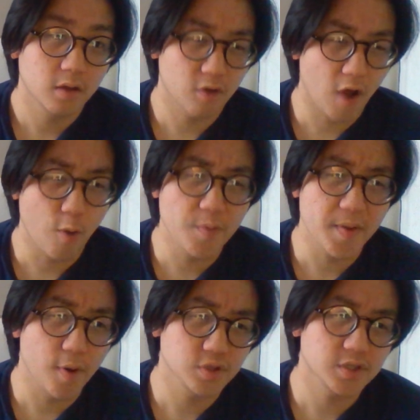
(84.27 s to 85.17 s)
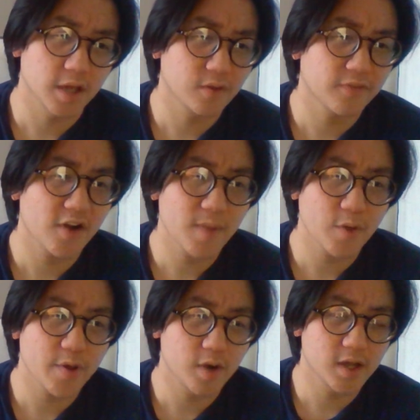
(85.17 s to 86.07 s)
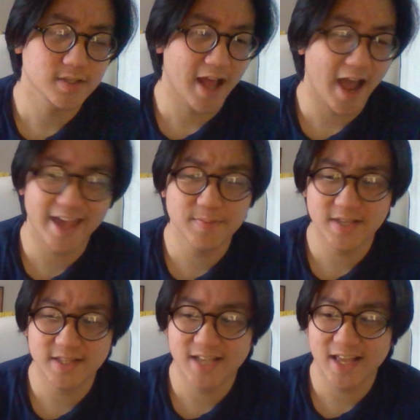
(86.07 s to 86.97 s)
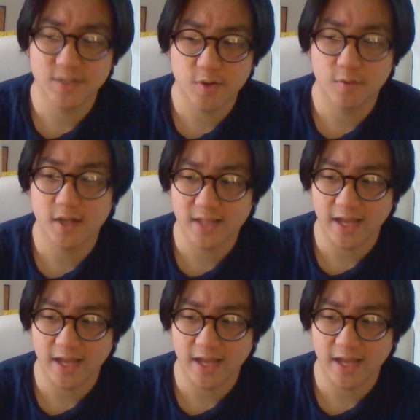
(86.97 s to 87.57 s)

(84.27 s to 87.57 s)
No, I will be posting. What the fuck are my weak words? I keep saying these weak words.